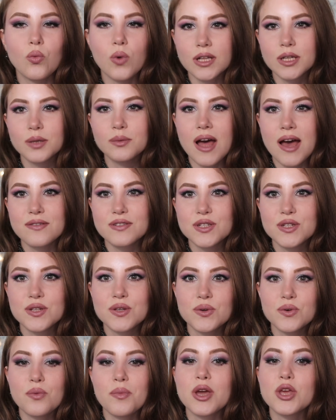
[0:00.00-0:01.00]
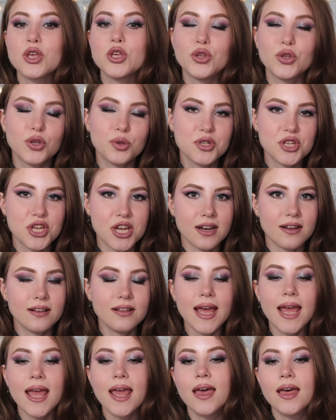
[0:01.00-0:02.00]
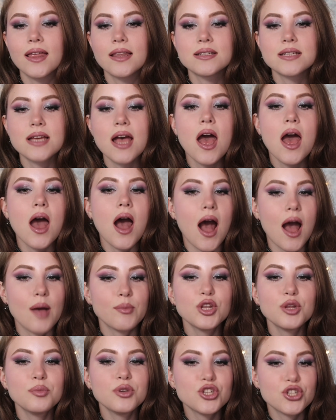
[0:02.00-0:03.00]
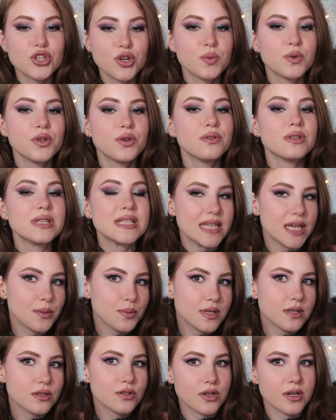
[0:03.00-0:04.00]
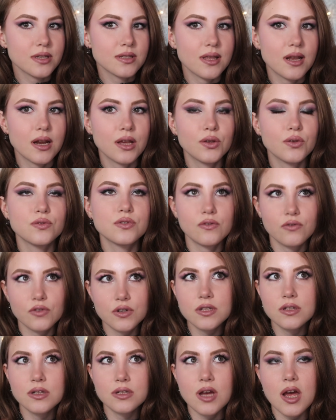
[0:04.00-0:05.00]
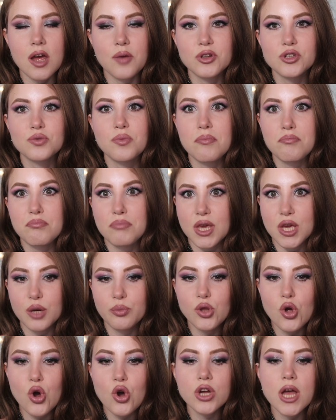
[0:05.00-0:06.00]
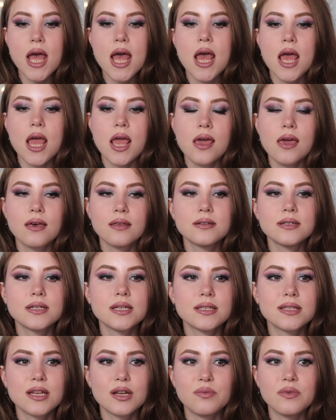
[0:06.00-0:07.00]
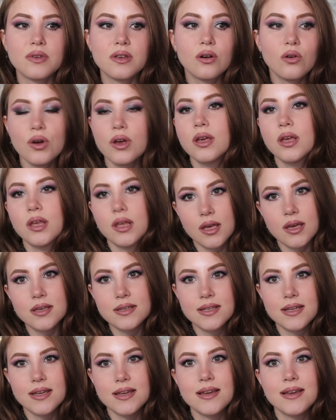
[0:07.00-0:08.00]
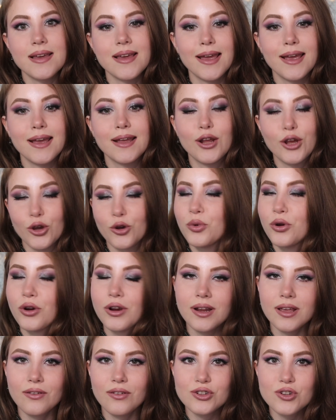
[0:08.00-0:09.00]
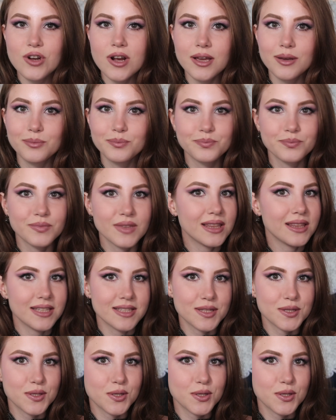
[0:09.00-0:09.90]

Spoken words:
welcome loves to my YouTube channel, and I'm going to be showing you tips and tricks that I use every single time I do my makeup look, and it's going to be quick, easy, and I hope you're going to give it a try. Let's get